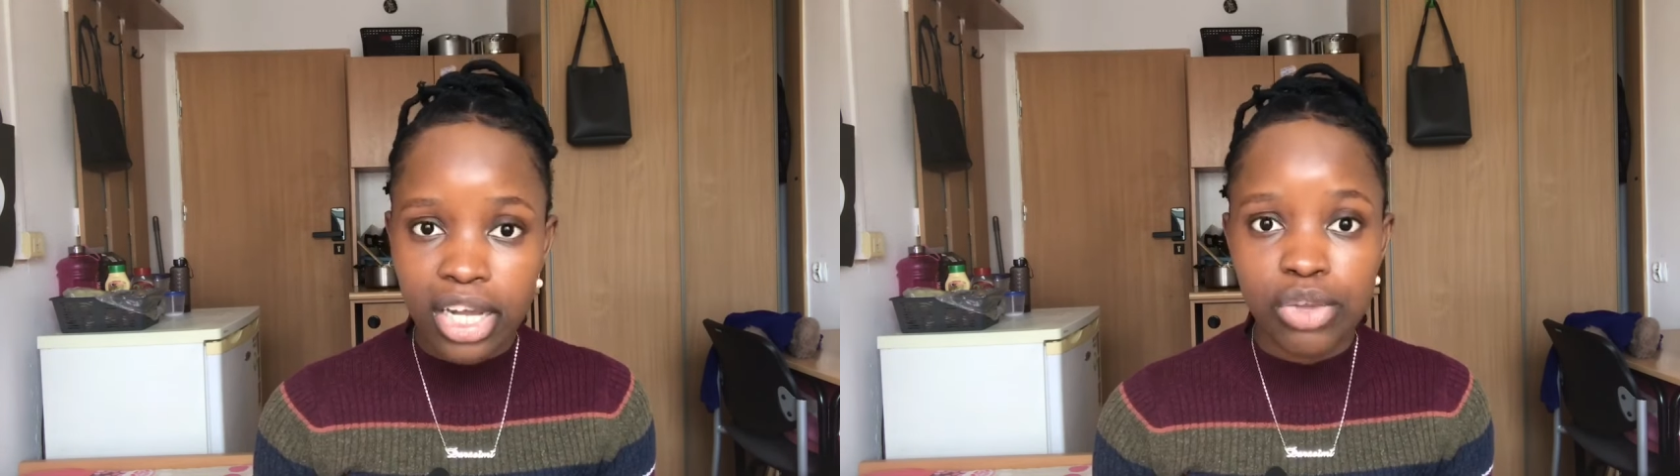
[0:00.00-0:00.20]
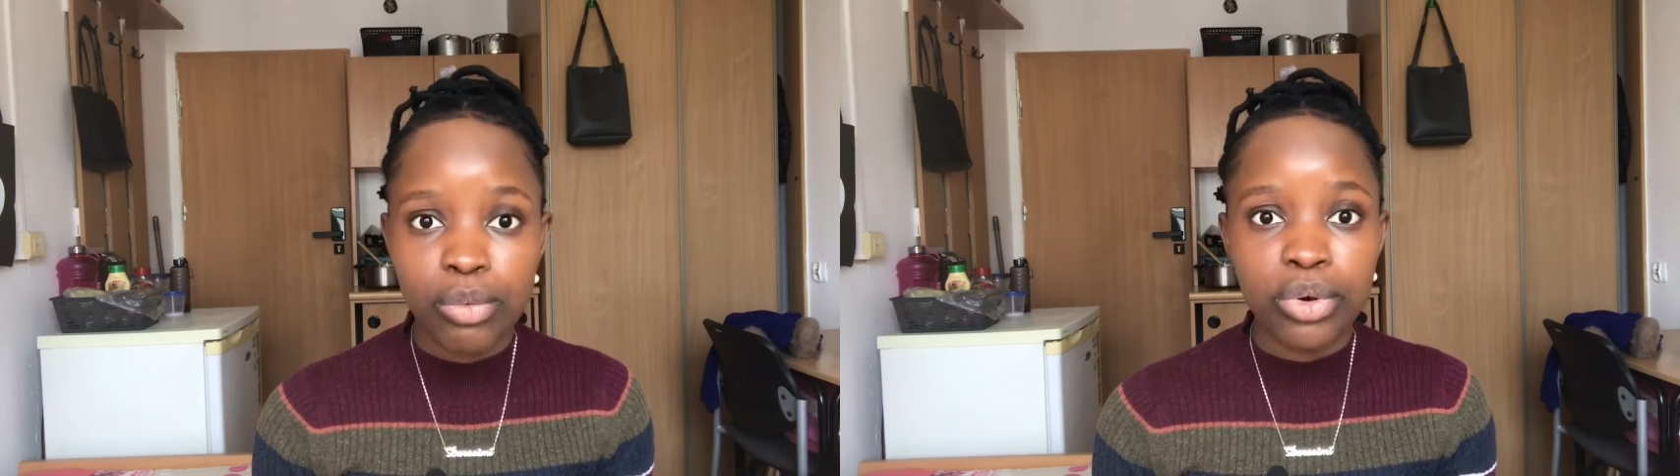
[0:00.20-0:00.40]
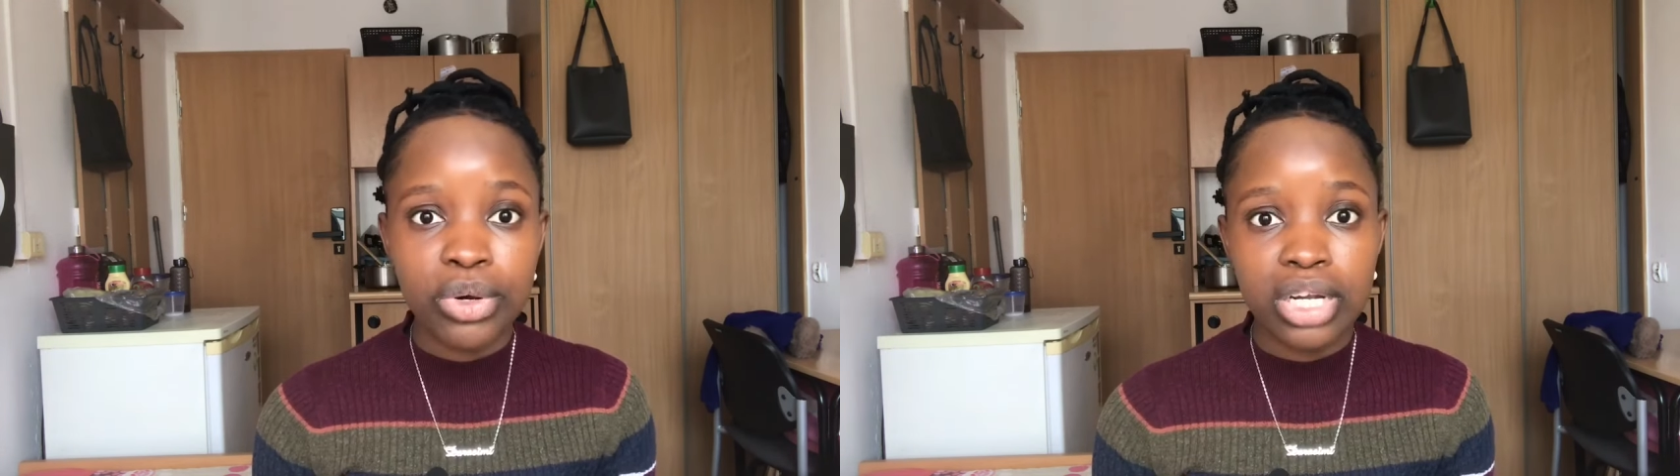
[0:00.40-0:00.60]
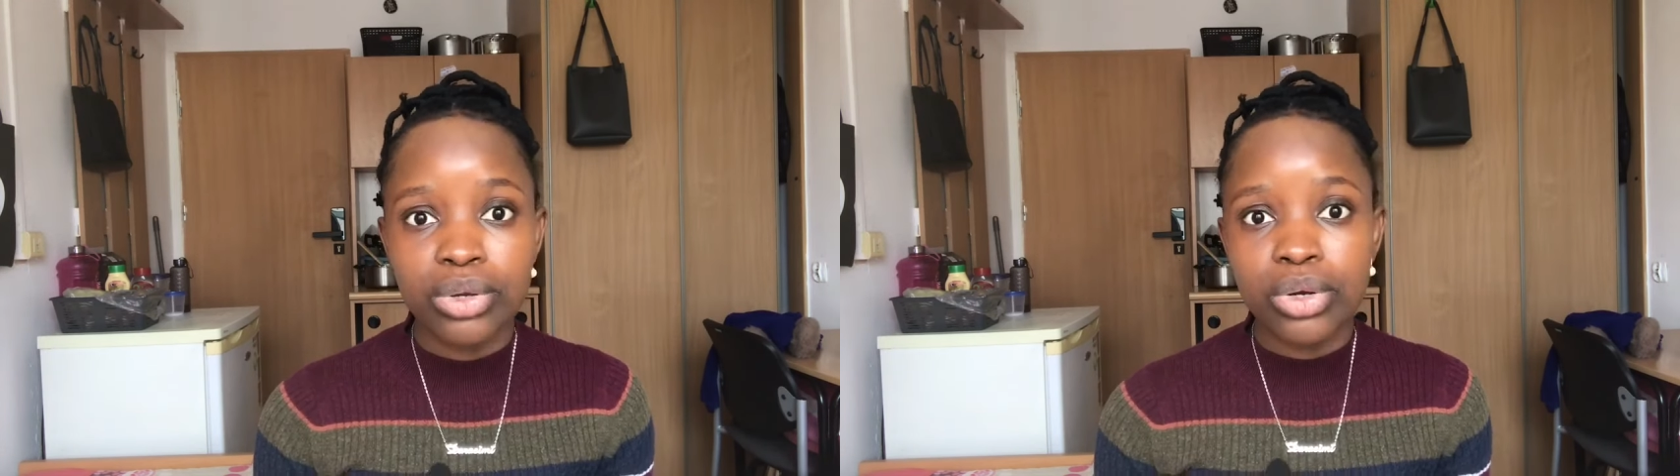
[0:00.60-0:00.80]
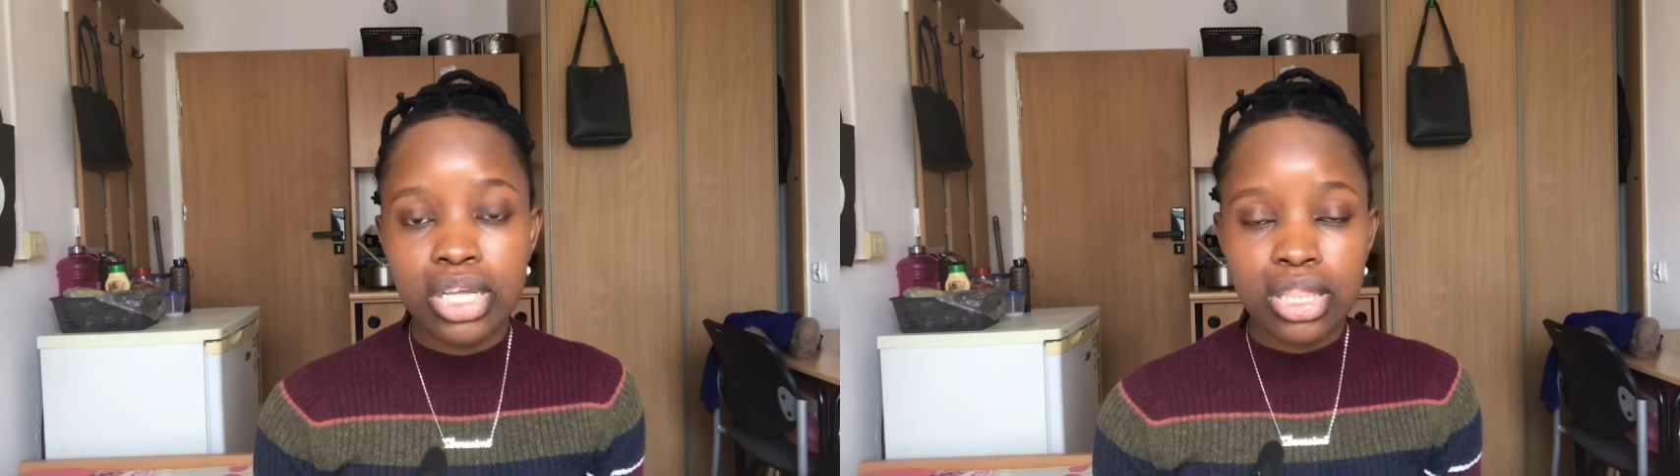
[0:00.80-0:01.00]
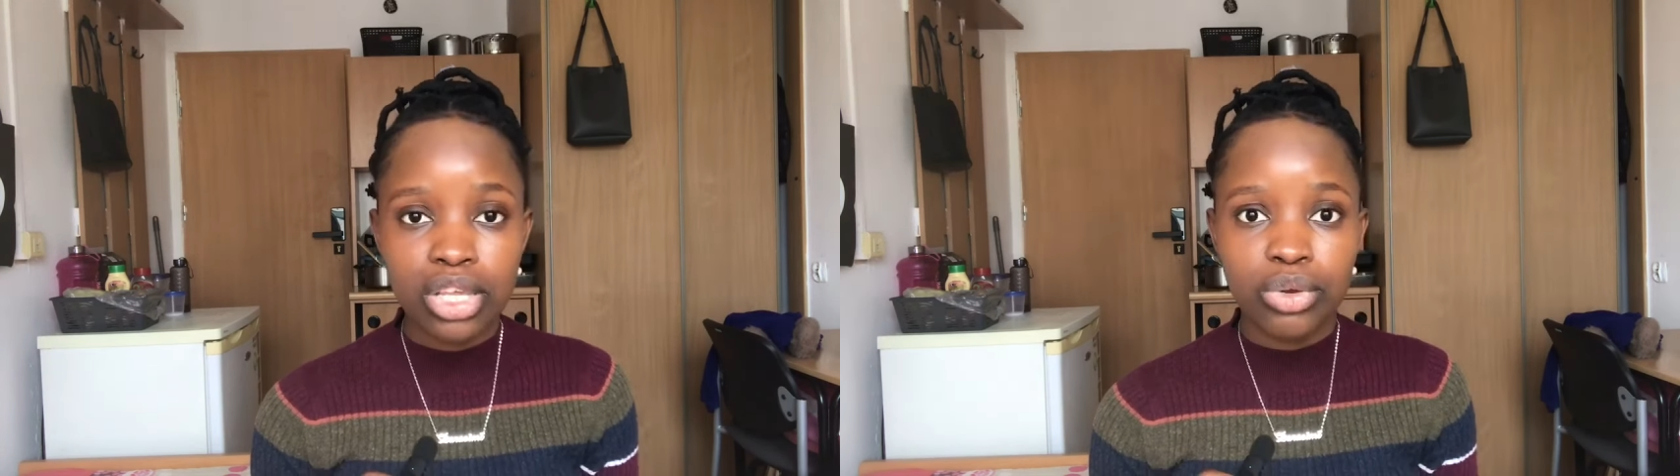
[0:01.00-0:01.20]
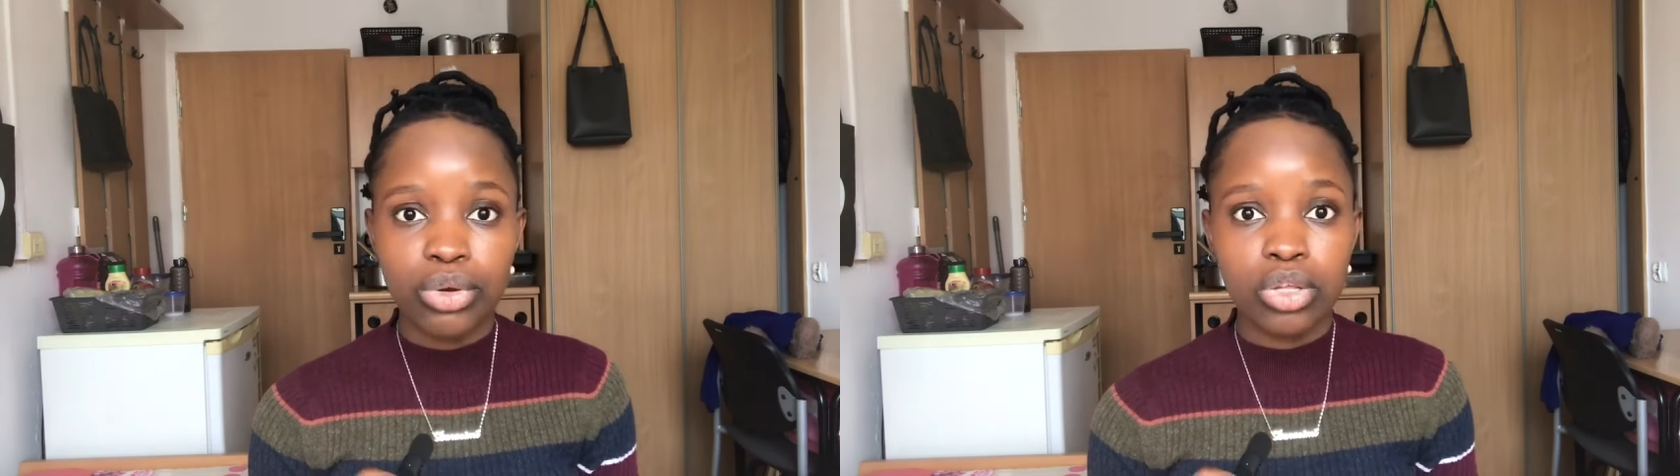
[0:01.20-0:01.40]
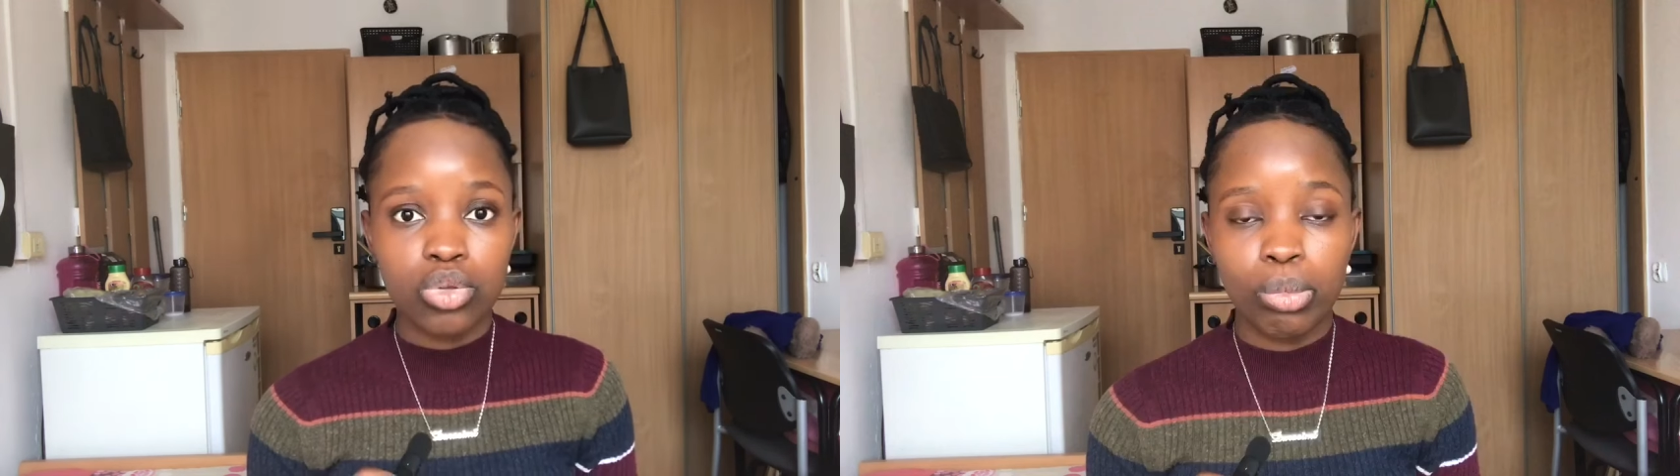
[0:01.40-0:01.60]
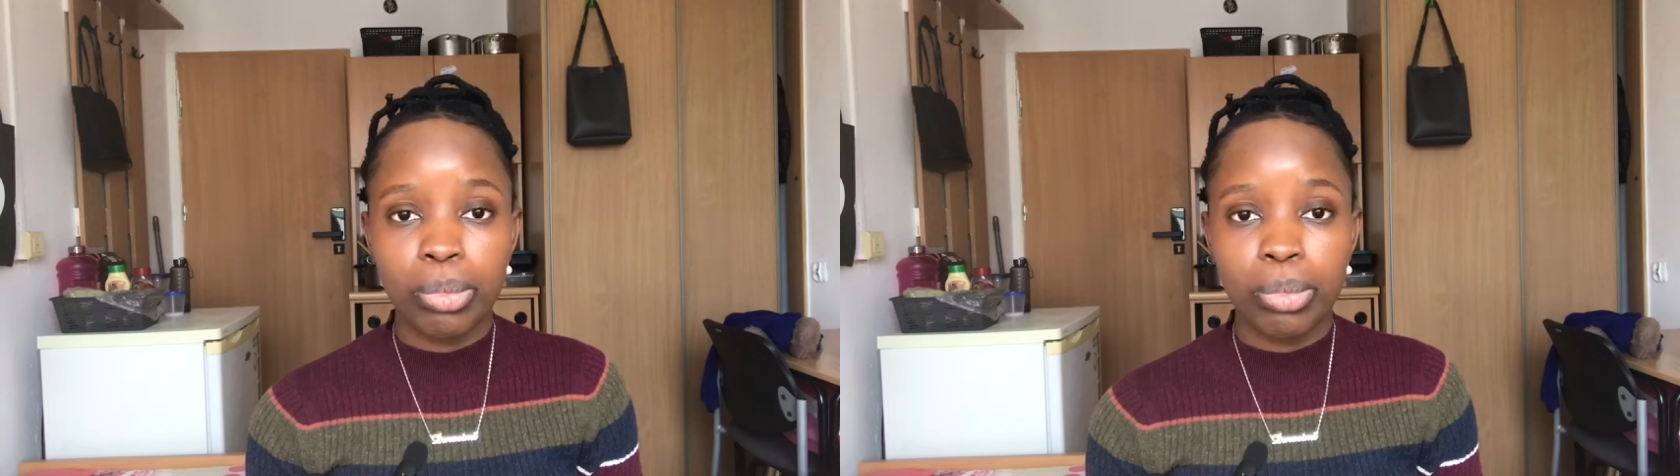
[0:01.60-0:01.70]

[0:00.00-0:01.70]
and you will know that the only thing you need to